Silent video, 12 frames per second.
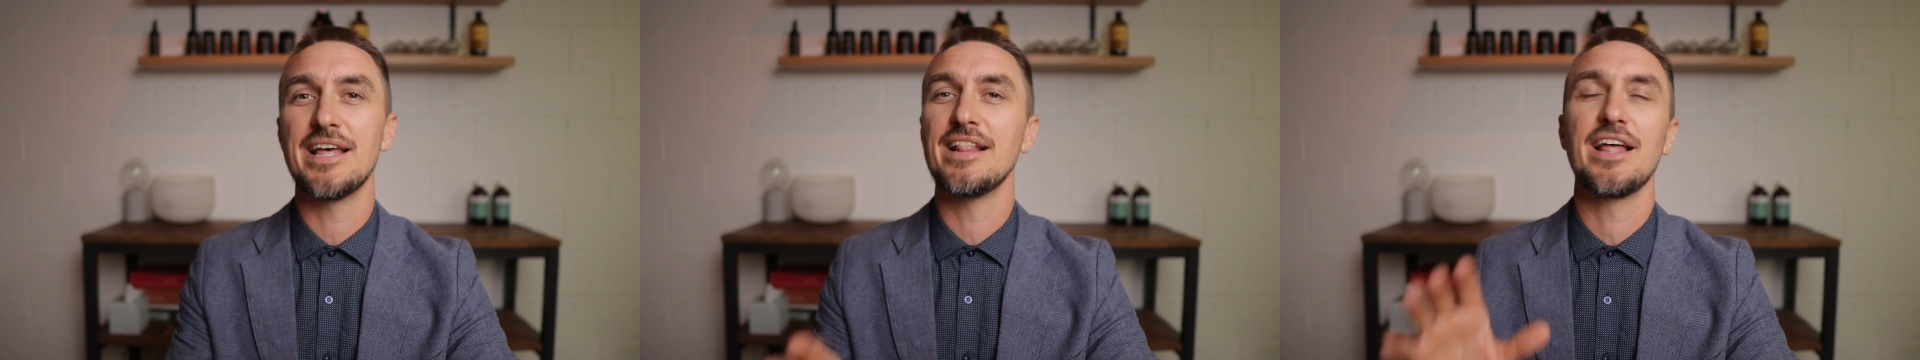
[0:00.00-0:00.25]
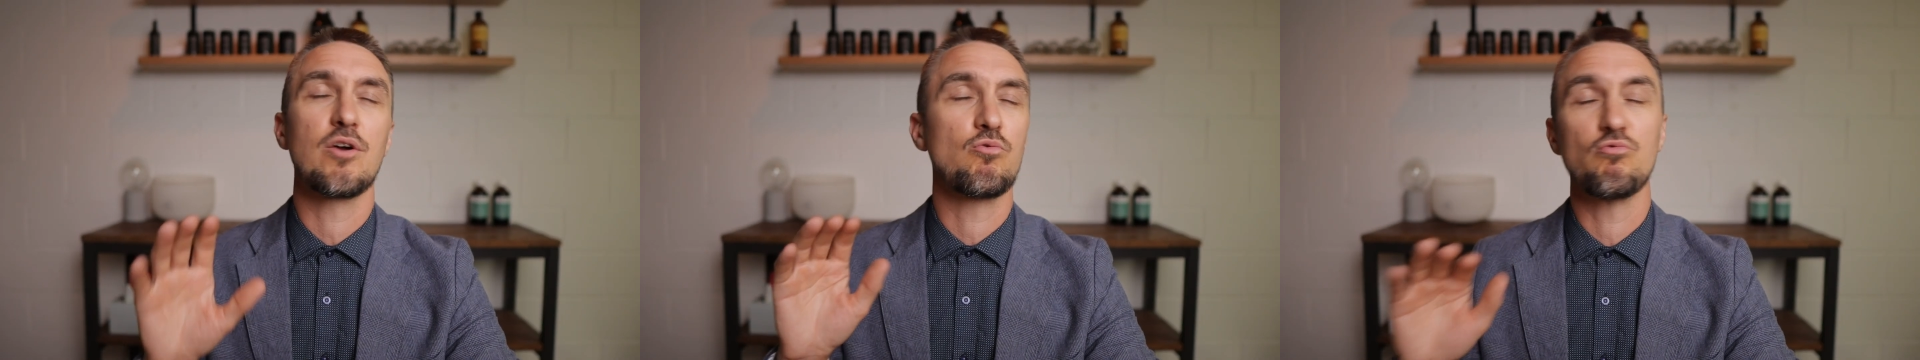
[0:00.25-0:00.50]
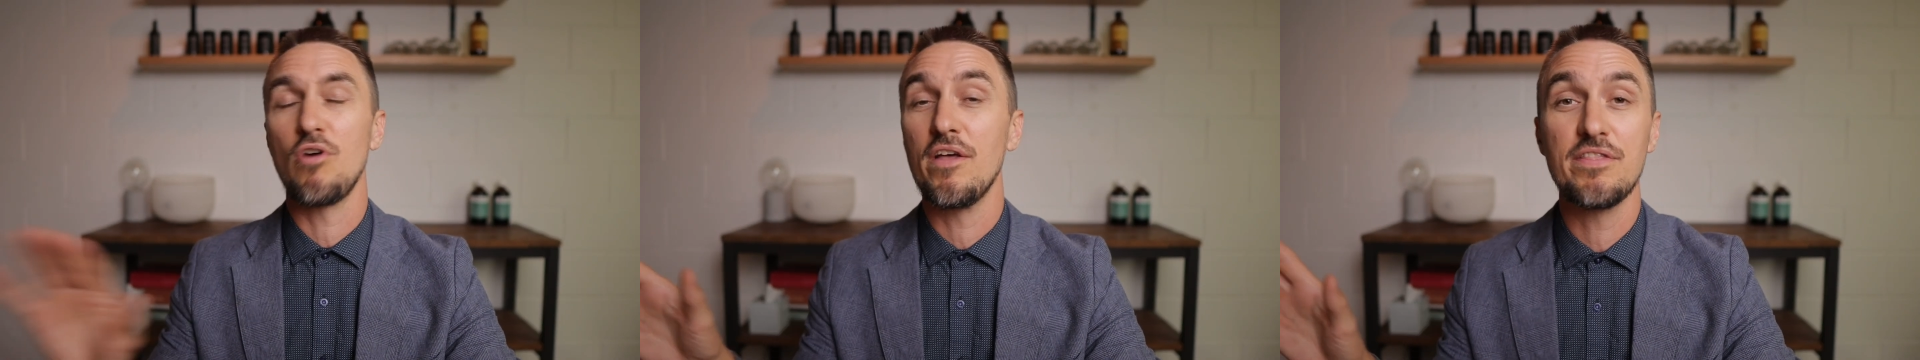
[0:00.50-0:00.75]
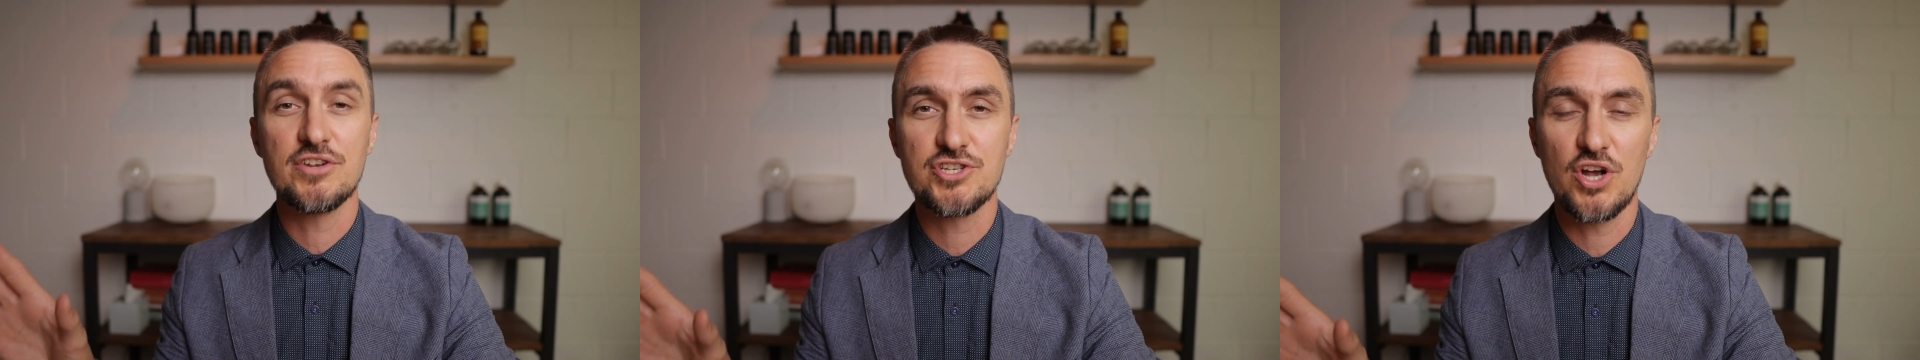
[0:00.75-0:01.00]
They
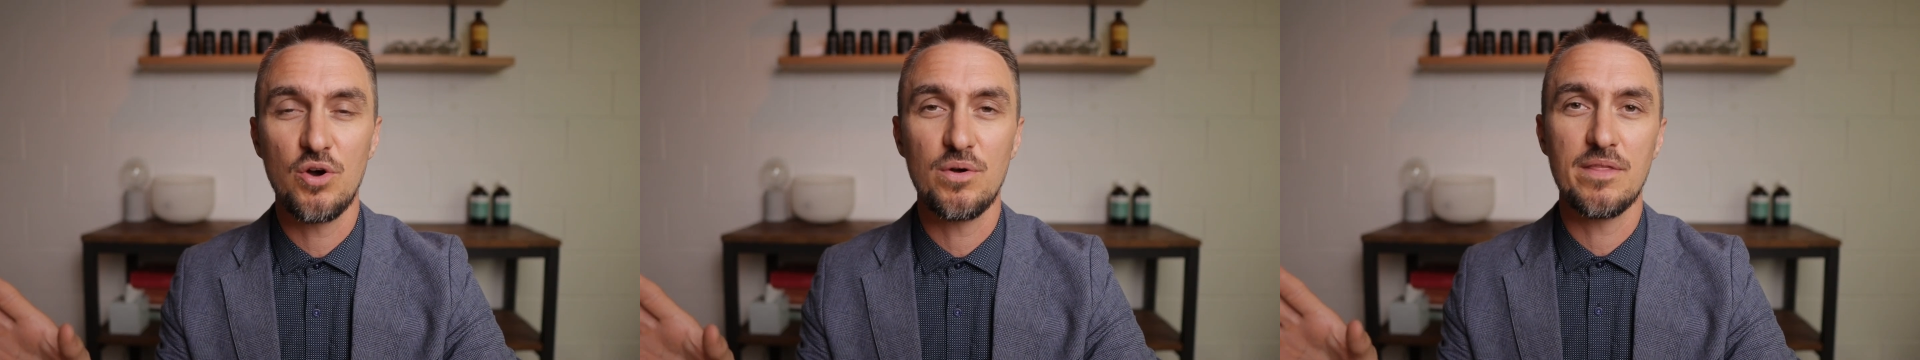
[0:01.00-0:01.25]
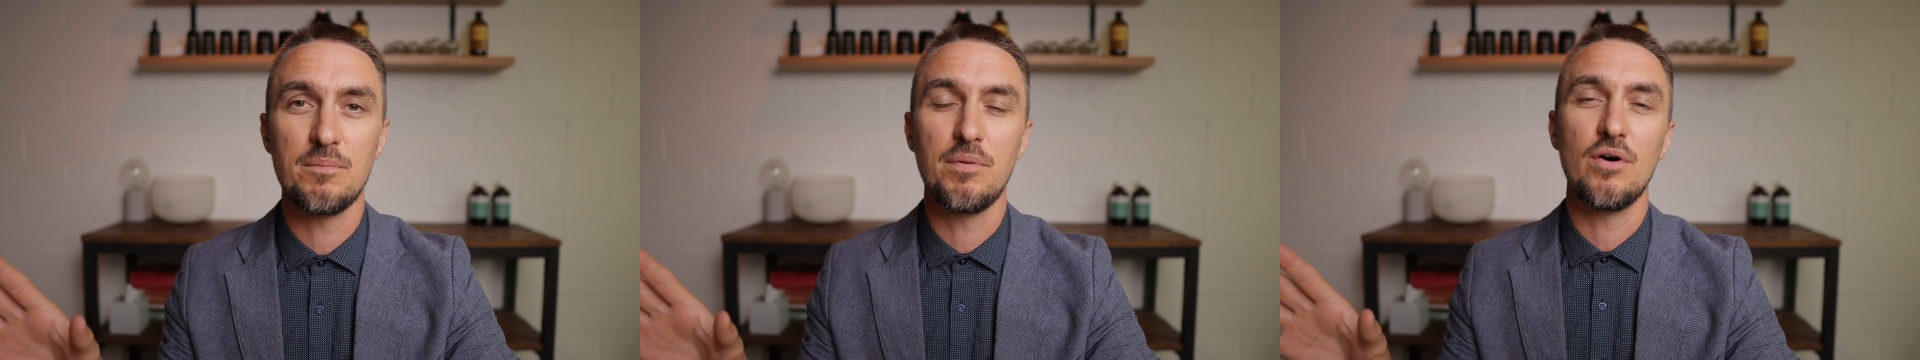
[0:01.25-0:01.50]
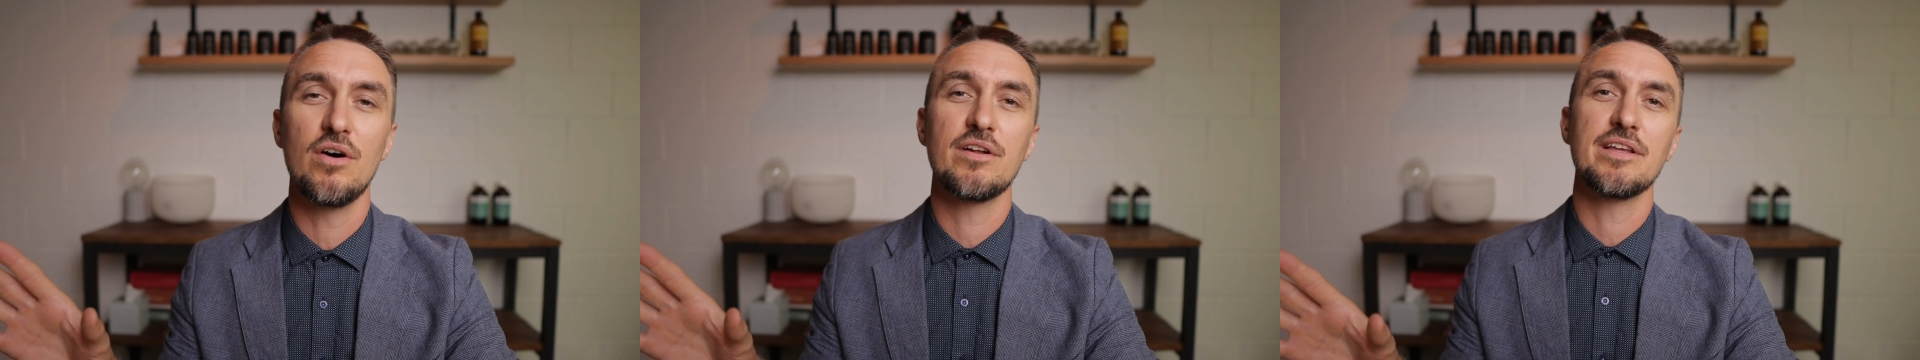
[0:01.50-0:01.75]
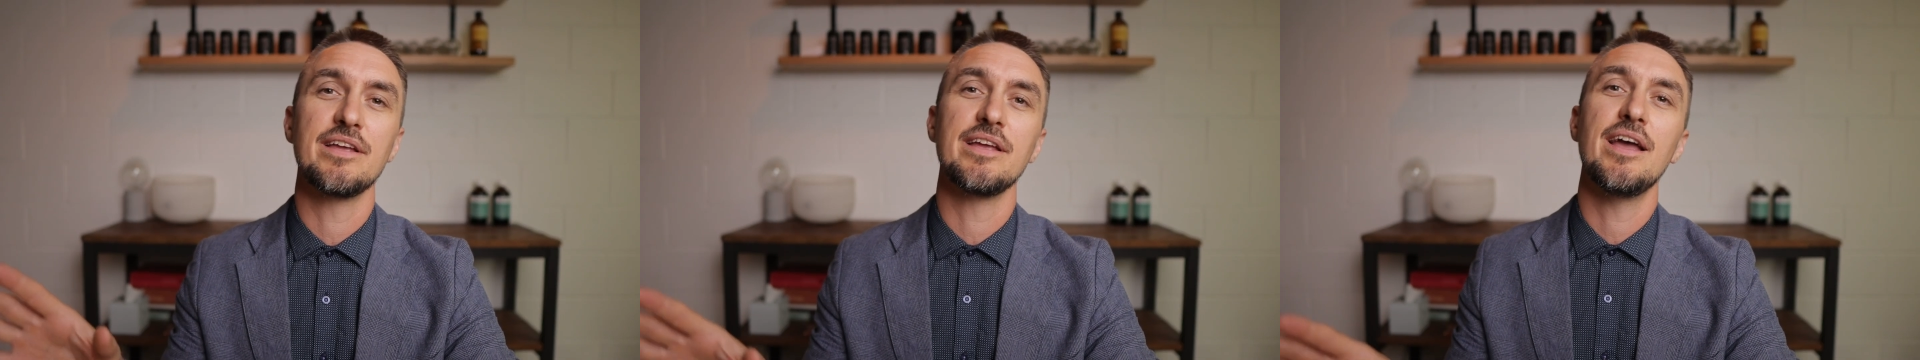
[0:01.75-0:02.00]
run the show in the
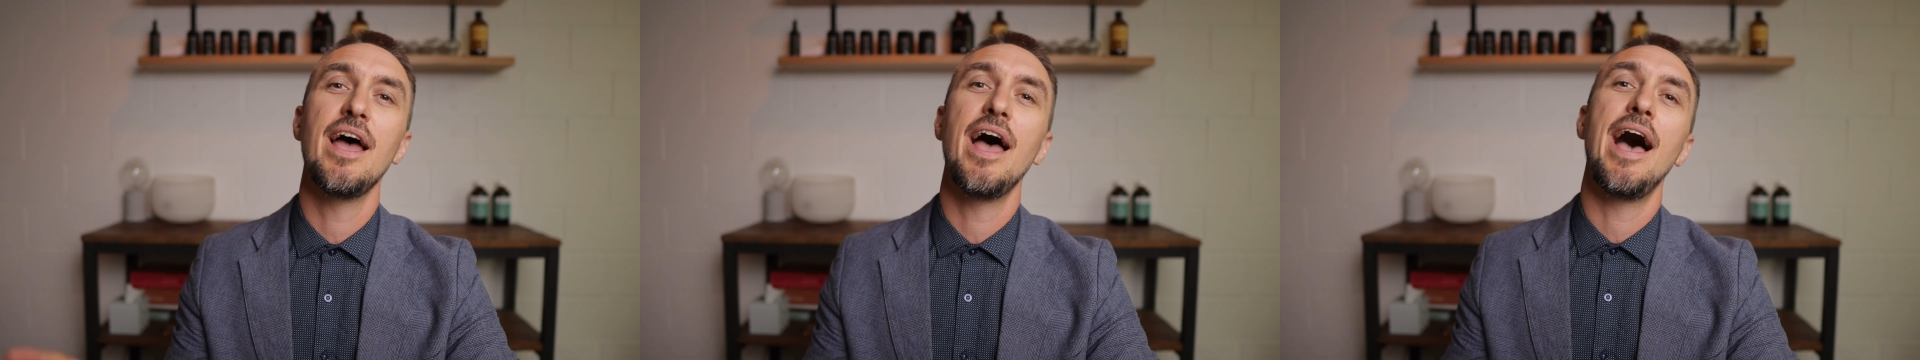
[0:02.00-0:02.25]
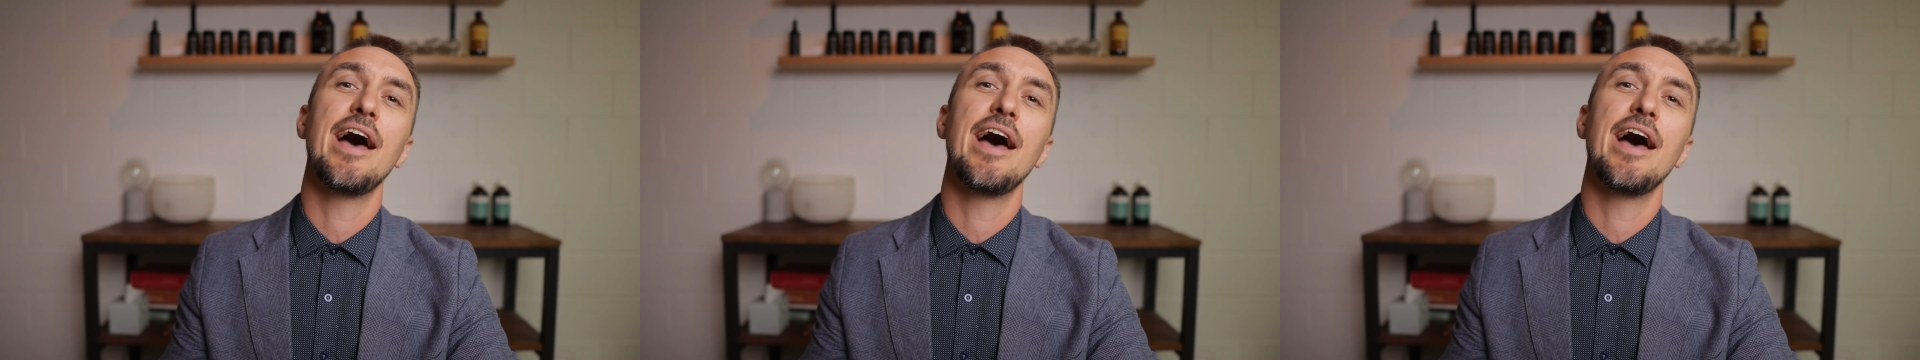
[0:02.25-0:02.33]
body.